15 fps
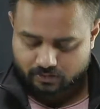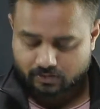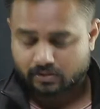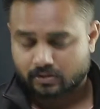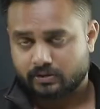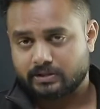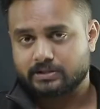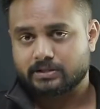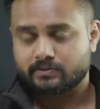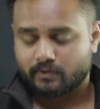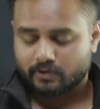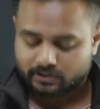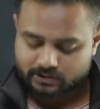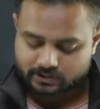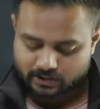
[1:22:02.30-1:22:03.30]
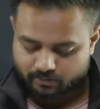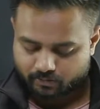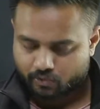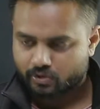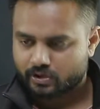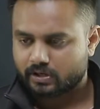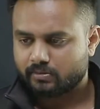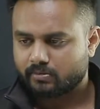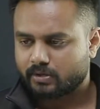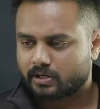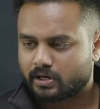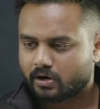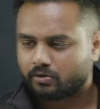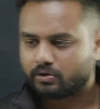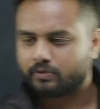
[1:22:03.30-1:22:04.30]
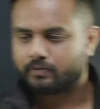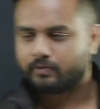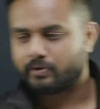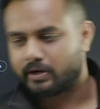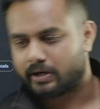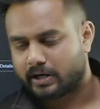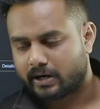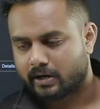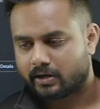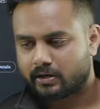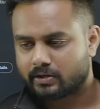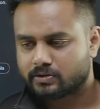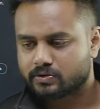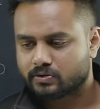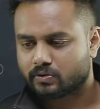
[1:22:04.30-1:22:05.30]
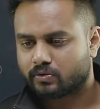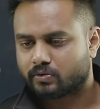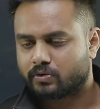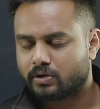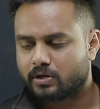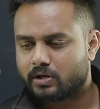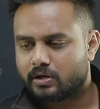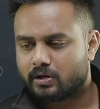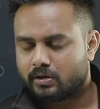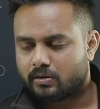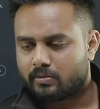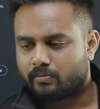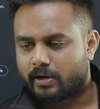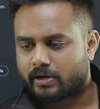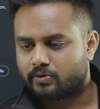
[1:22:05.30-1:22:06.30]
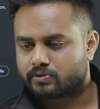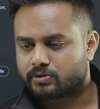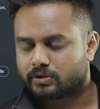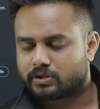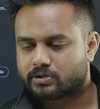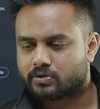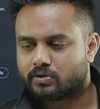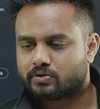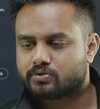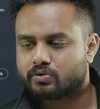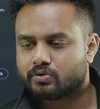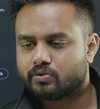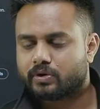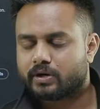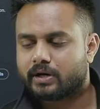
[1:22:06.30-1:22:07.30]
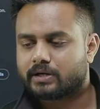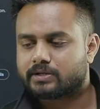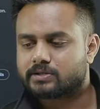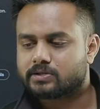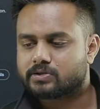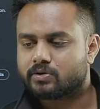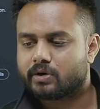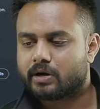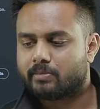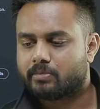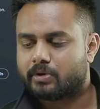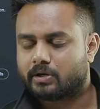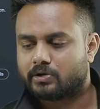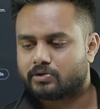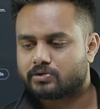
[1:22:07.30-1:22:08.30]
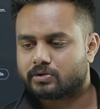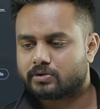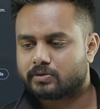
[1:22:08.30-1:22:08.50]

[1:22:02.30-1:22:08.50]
this is what, this is the port number. Now if you will hit enter, so by using this also you can access your application.